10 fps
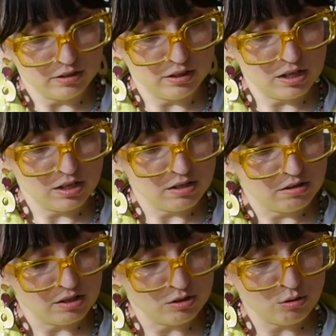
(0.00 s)

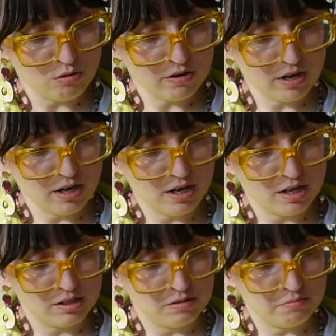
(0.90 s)
and the story
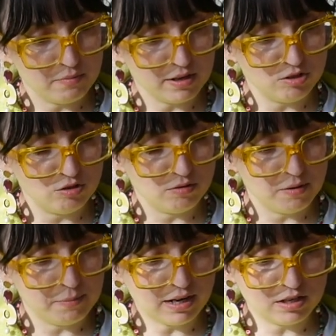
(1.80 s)
is
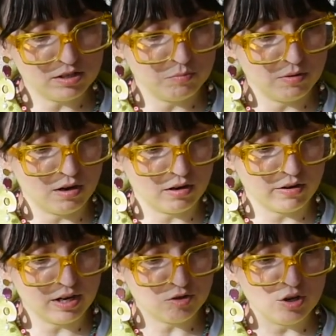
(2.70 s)
Maggie's
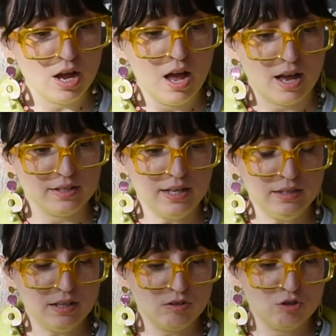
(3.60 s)
marriage has
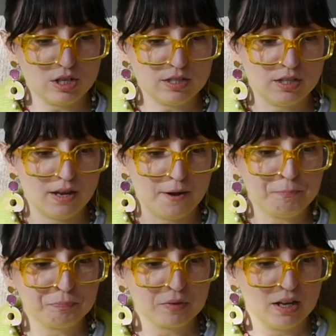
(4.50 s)
ended just
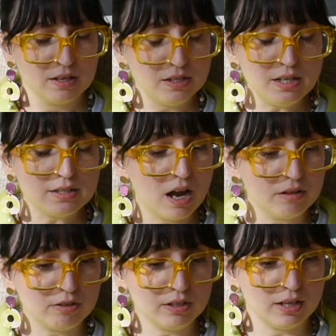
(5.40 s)

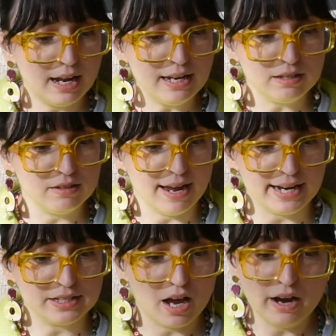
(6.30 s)
608
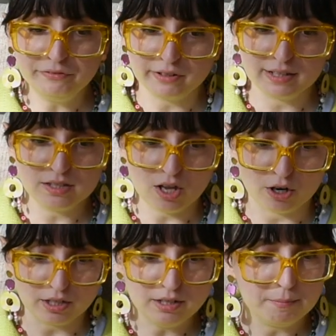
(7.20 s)
days after it
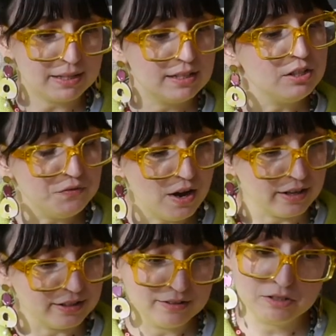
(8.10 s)
started, but she's
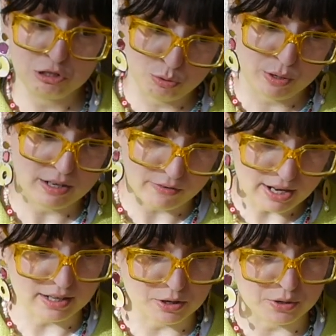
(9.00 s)
fine. She's doing
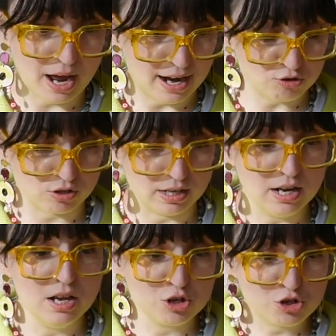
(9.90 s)
really good actually.
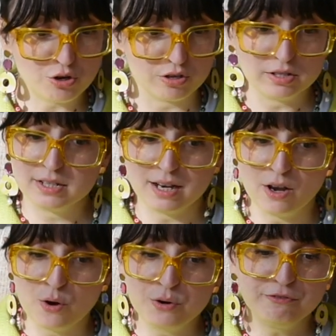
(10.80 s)
Sure, she's
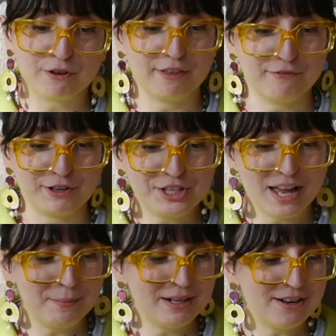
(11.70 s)
alone for the first
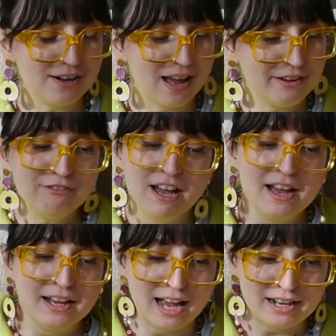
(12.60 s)
time in her life,
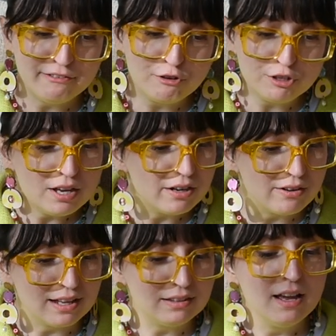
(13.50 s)
can't afford her
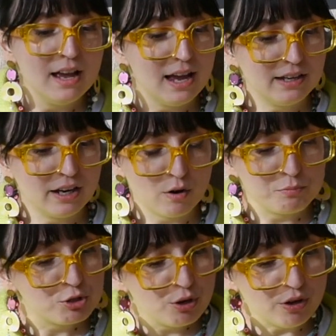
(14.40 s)
rent, and her
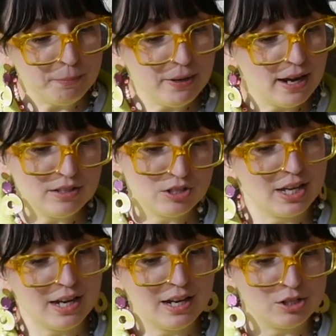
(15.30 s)
obscure
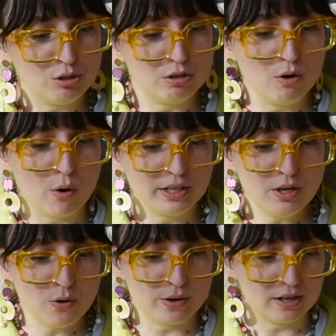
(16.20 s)
PhD is going
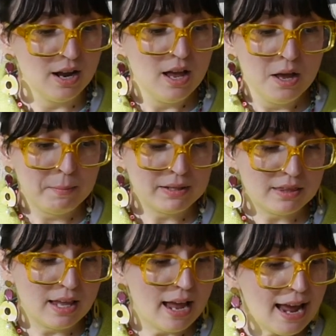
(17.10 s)
nowhere. But
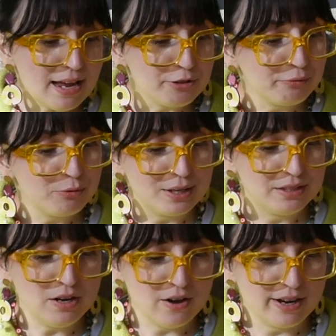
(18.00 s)
at the age of
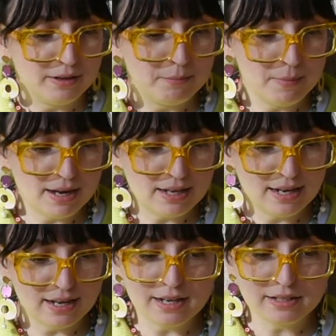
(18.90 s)
29,
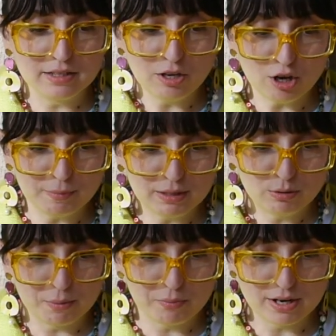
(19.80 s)
Maggie is
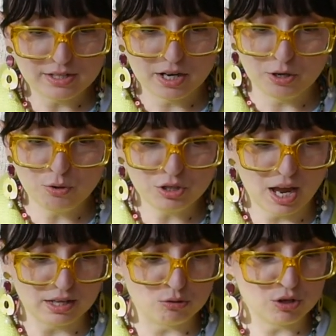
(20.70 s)
determined to embrace her new
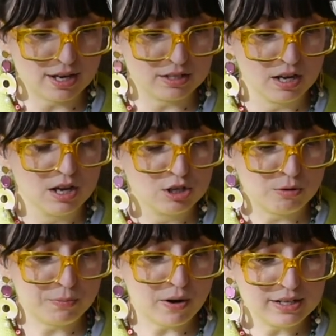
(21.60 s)
status as
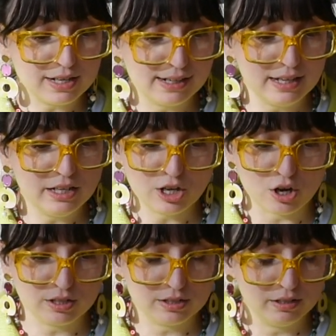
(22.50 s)
surprisingly
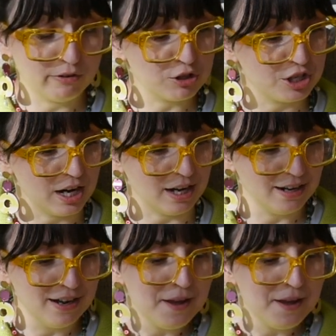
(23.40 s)
young divorcee.